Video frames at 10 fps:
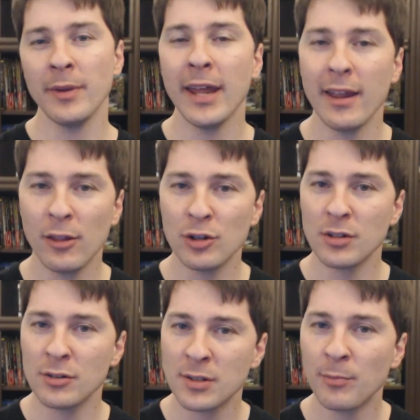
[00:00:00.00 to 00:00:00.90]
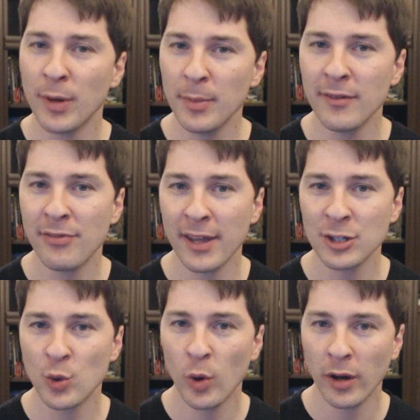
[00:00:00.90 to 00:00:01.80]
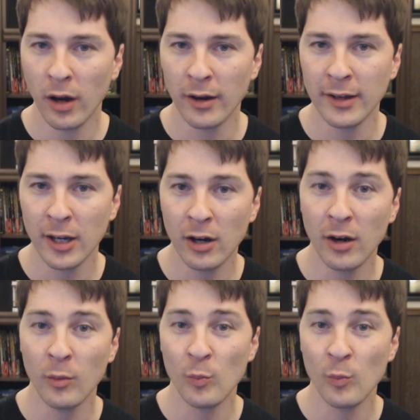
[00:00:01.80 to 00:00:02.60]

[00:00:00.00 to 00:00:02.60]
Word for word: I mean, it, there's there's some primitive things going on in here,